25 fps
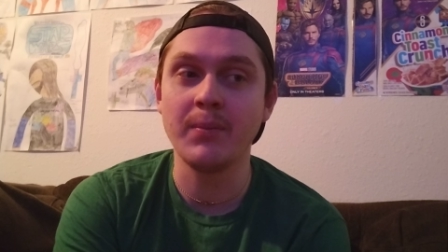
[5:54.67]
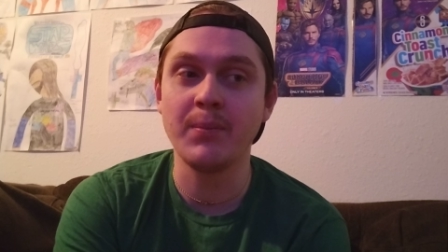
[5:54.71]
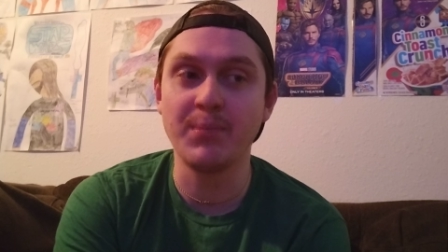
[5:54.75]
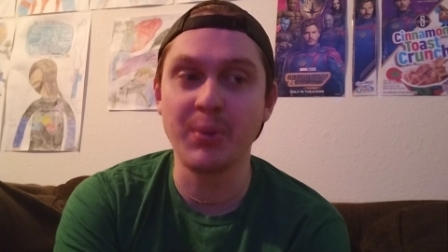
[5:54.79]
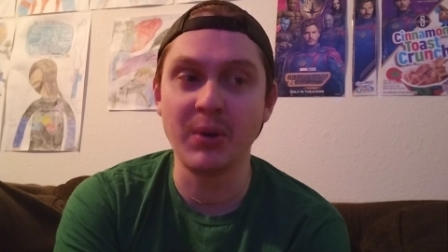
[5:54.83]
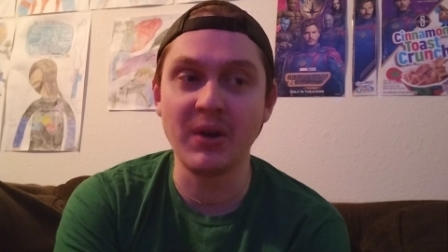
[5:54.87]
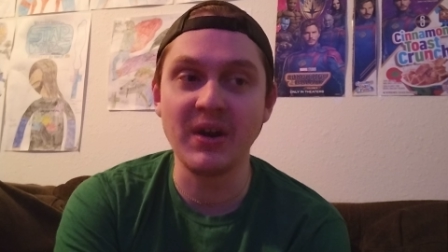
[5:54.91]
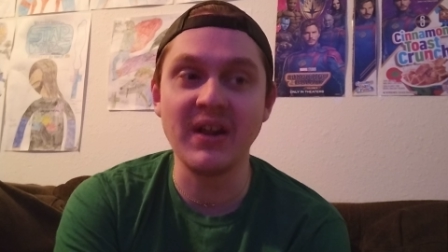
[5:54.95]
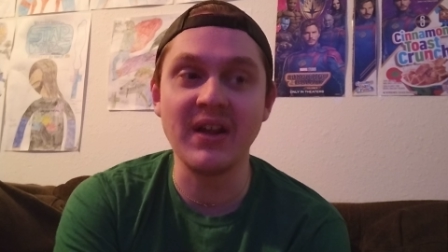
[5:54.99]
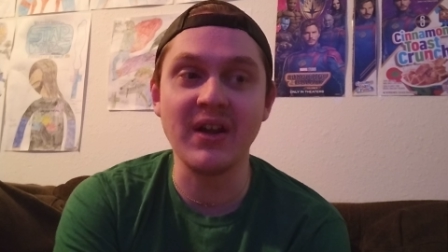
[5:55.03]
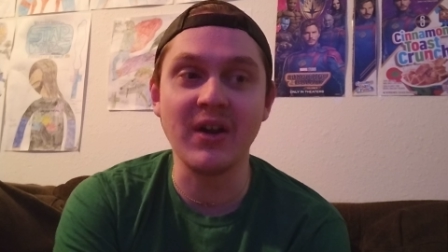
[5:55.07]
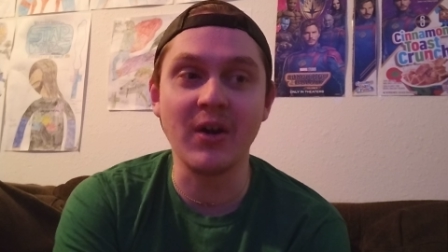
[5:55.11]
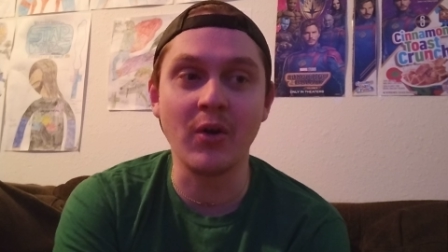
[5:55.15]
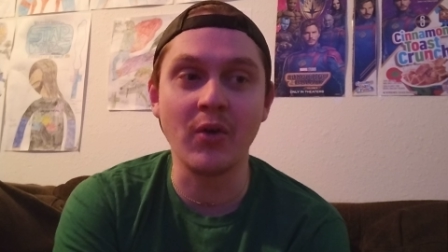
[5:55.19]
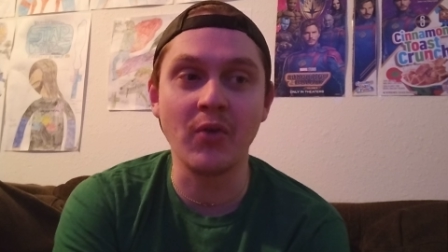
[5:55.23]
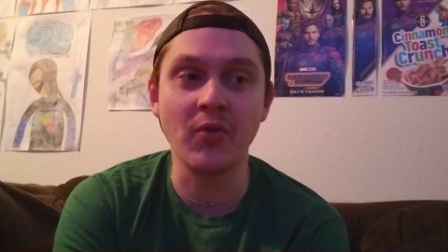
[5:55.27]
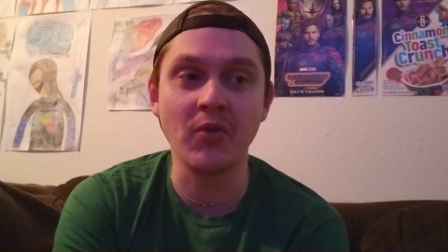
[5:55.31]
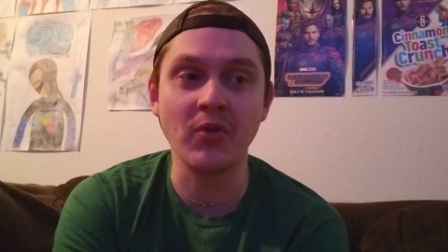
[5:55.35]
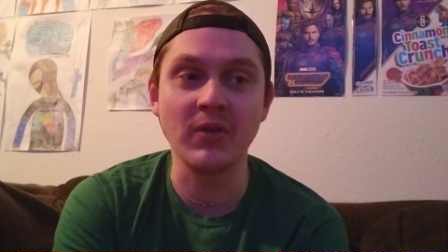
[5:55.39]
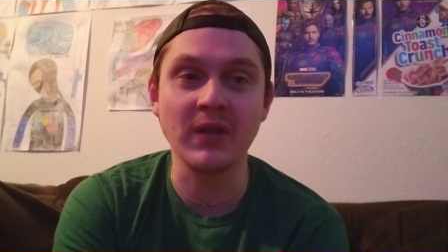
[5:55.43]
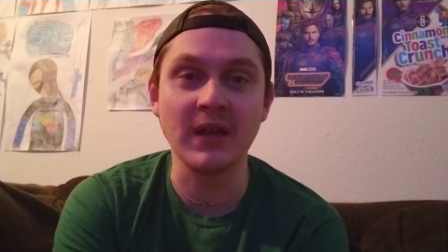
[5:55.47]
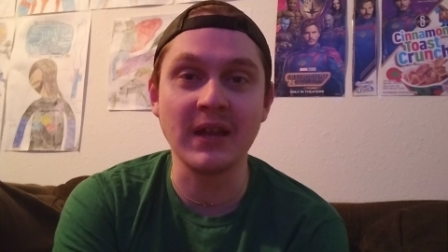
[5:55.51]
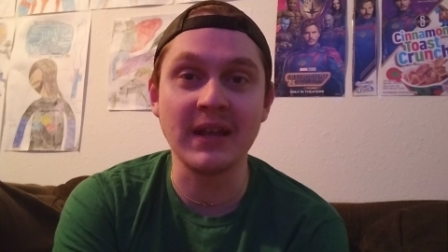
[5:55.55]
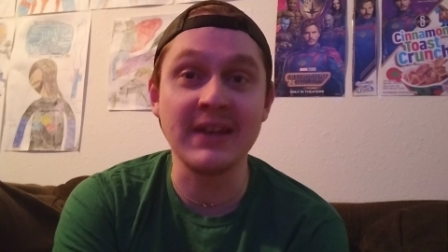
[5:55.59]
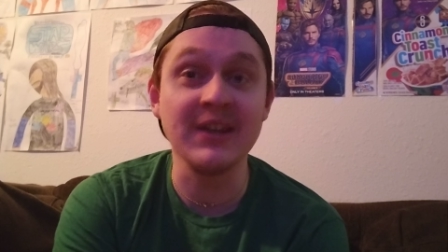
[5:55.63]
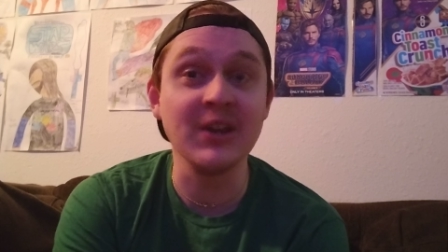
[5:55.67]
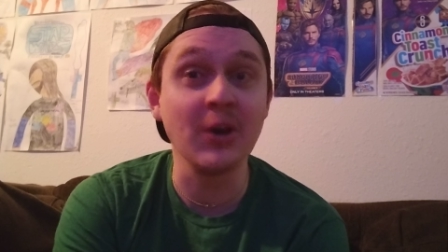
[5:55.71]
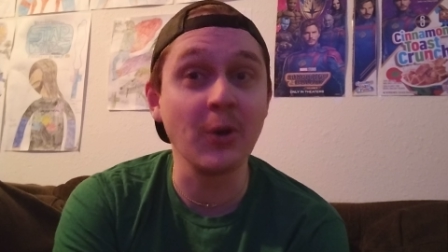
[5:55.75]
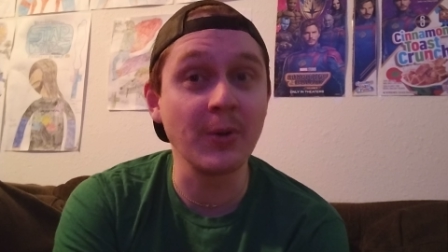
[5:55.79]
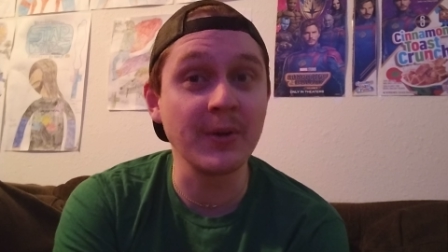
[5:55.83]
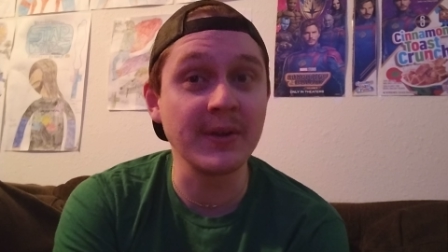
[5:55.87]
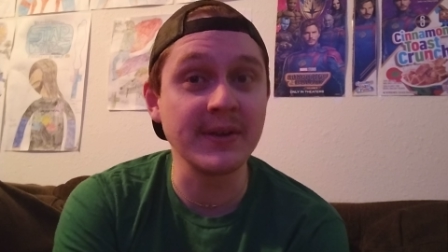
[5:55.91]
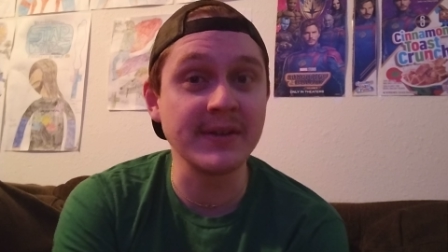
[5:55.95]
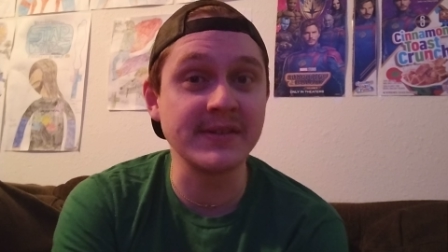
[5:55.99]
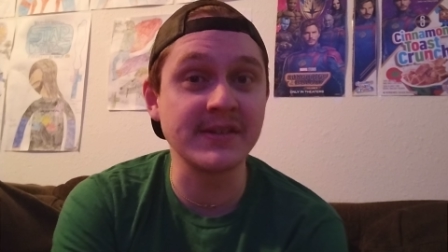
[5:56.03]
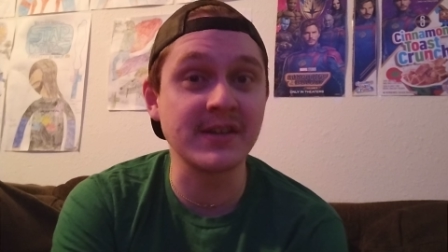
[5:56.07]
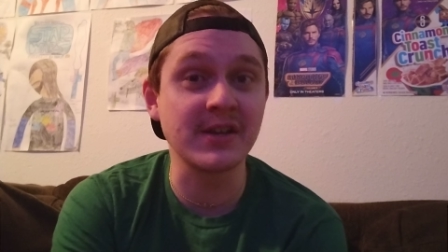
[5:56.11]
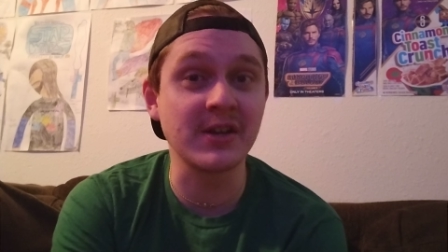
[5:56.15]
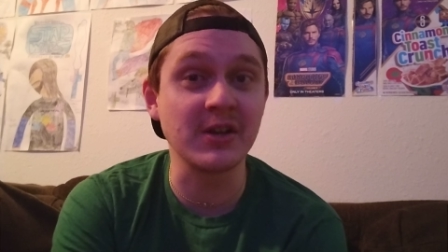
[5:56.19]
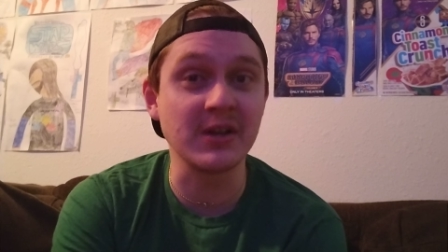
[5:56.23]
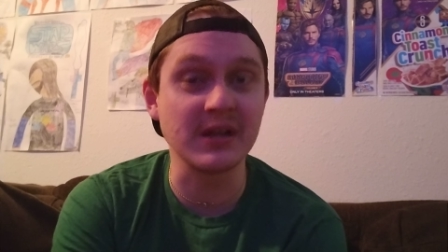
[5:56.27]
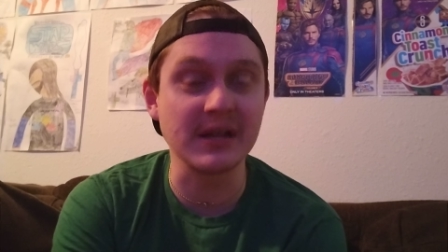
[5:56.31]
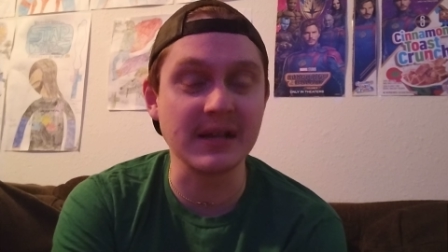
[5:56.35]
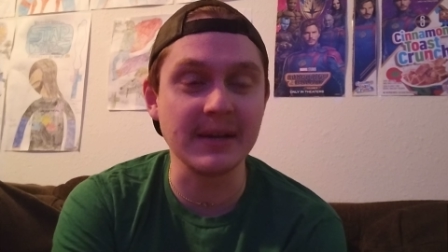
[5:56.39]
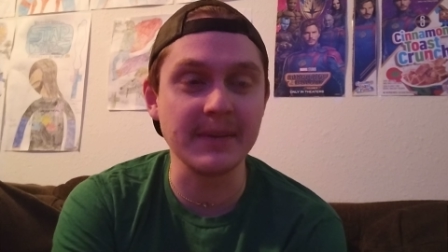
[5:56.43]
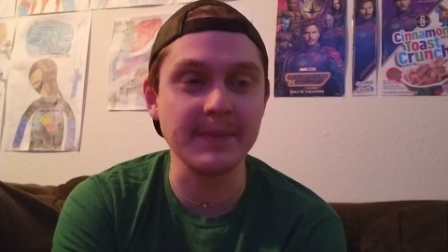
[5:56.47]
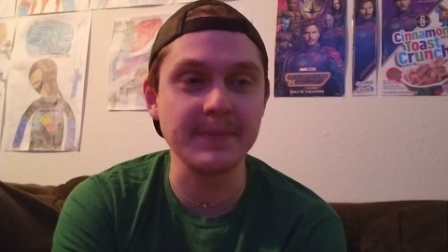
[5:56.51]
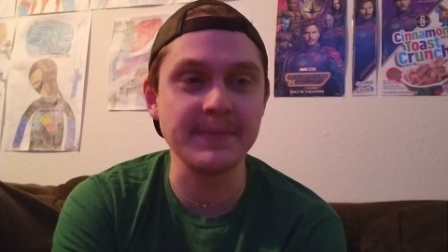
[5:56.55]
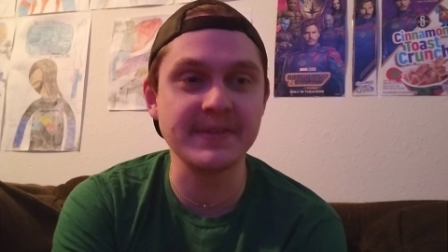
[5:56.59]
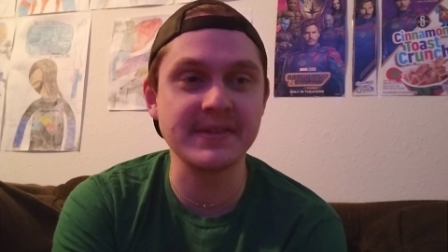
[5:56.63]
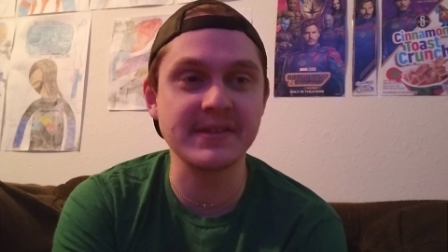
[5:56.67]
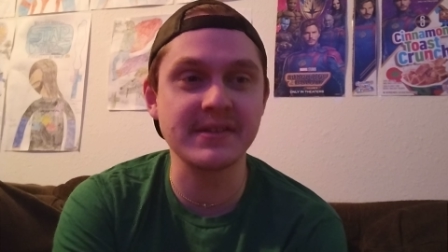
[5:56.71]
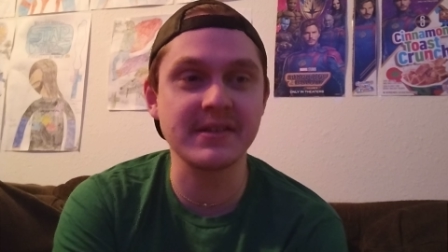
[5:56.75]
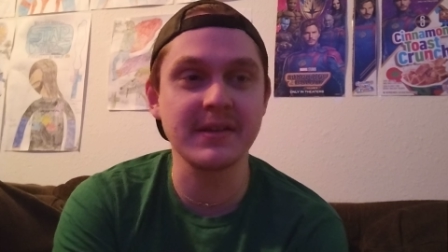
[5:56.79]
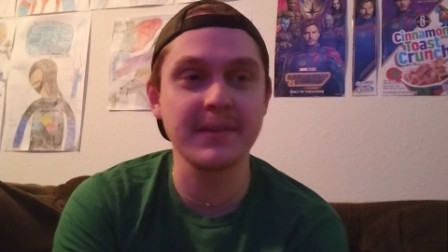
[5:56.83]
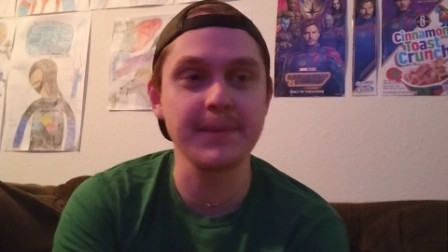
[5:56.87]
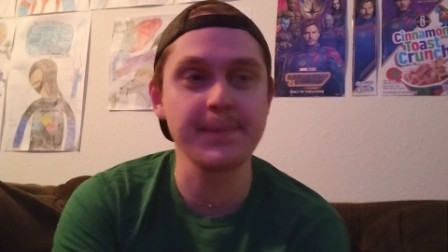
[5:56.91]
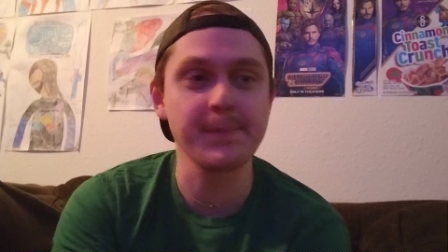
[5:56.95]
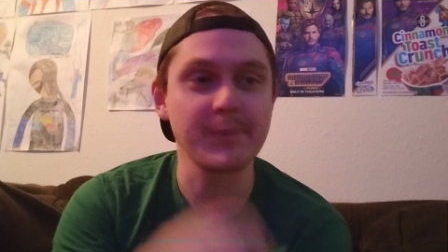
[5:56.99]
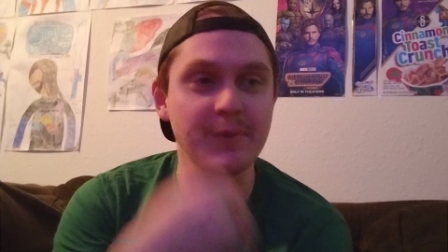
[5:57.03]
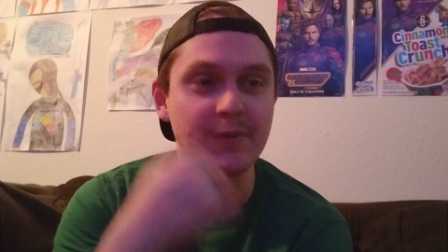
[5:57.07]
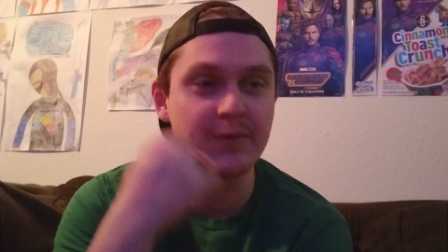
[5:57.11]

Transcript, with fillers: put it over like Yoda's clips